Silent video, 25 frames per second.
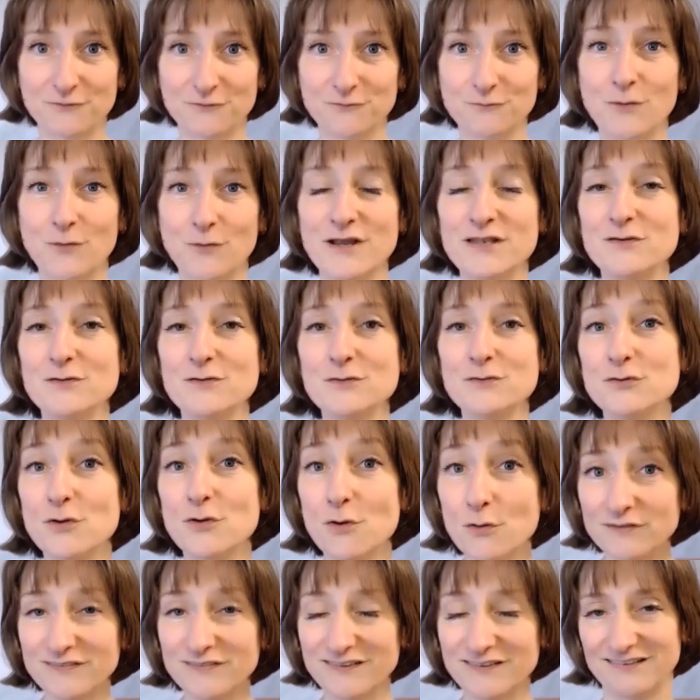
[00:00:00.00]
When you
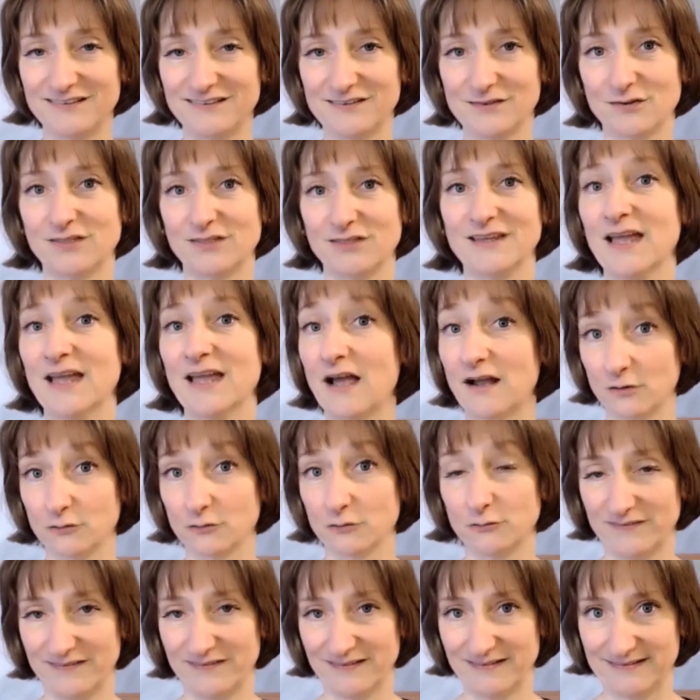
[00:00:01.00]
notice you're thinking, I
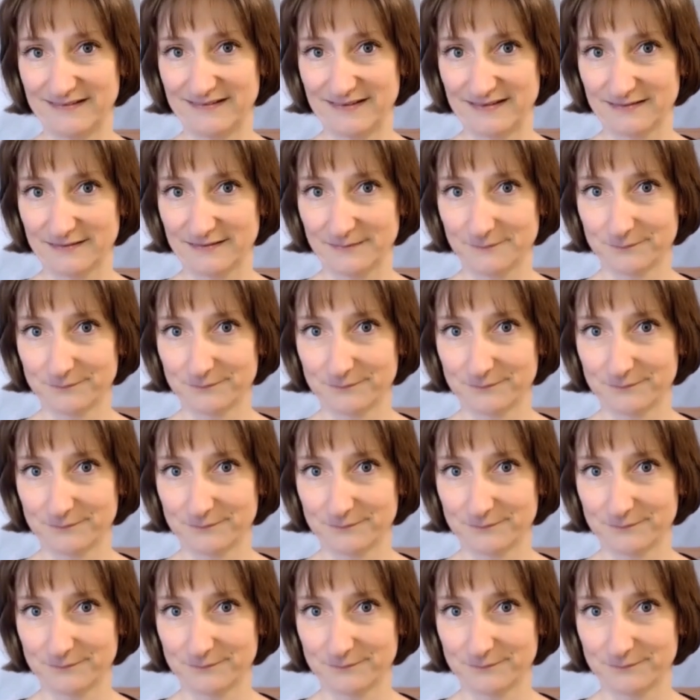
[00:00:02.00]
can't resist it.